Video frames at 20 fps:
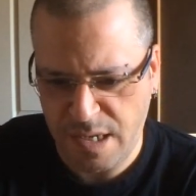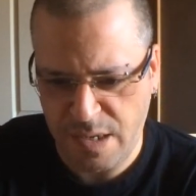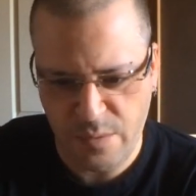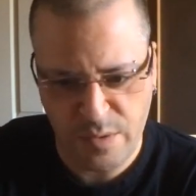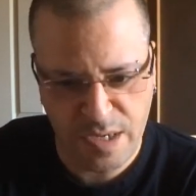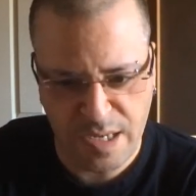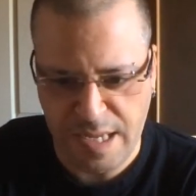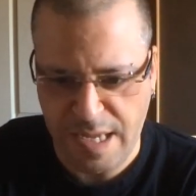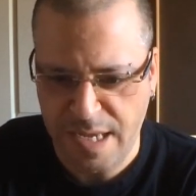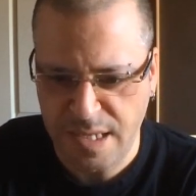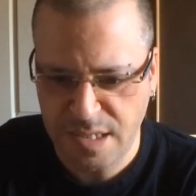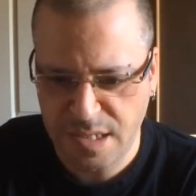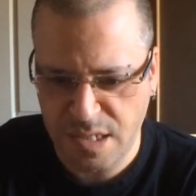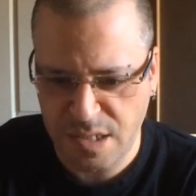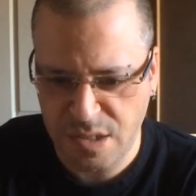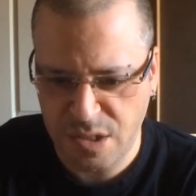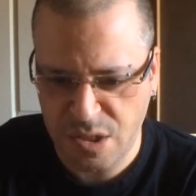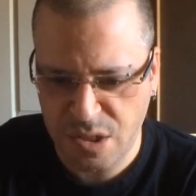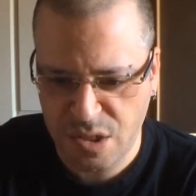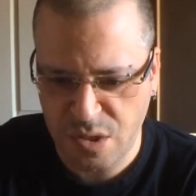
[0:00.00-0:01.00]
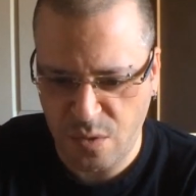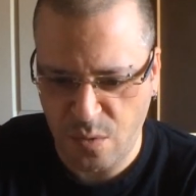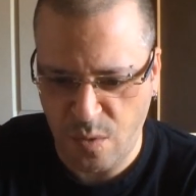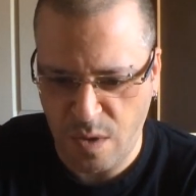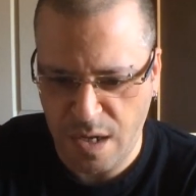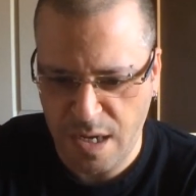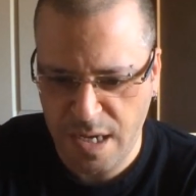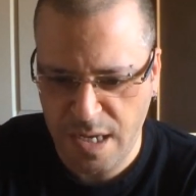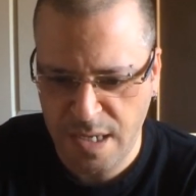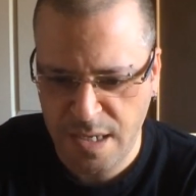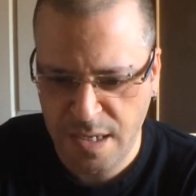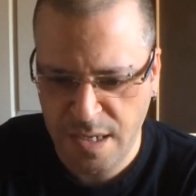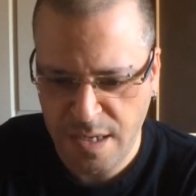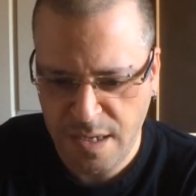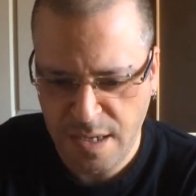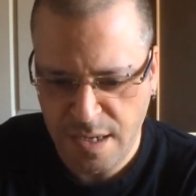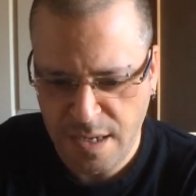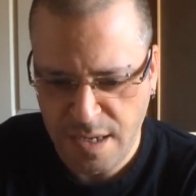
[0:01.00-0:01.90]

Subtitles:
I would guess, because it's so wide.